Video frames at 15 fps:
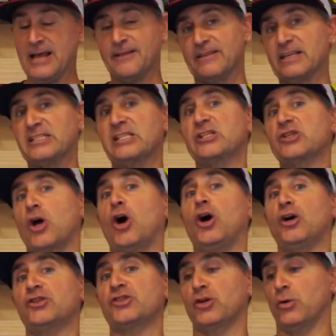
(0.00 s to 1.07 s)
This is
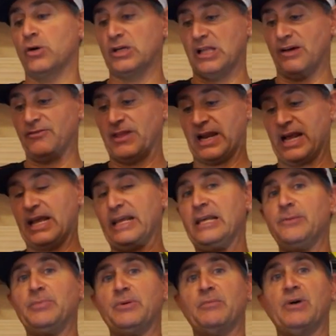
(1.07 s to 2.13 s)
also a glove that I
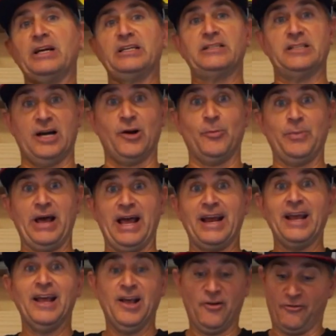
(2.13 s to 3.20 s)
keep in my tunnel bag